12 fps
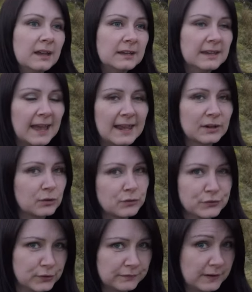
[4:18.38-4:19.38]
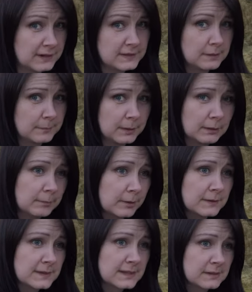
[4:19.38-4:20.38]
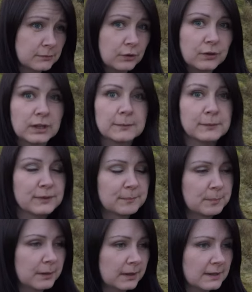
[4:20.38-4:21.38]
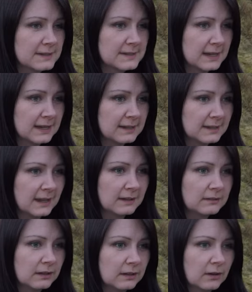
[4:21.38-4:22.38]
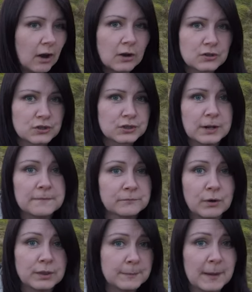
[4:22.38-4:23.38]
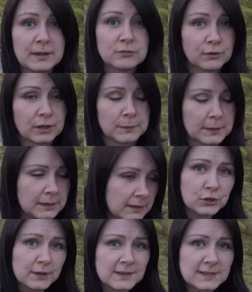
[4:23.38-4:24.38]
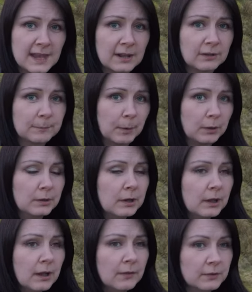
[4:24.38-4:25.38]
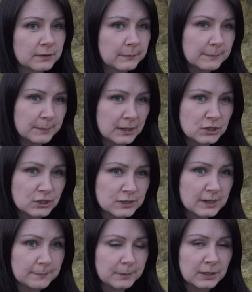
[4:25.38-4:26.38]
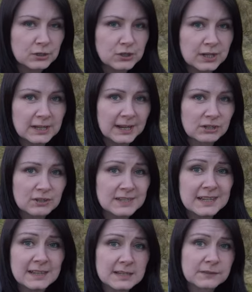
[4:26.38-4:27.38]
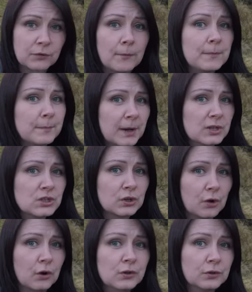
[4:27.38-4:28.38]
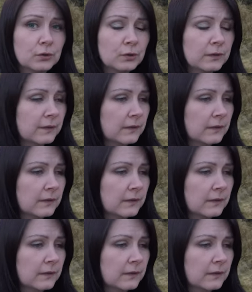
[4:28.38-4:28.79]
you can't go too fast up here because, not that you would, but it's, yeah, cars just come around the bend really quickly. This is Earls Burn, there's a wee bridge just up here, so you can actually see this from the bridge on the road.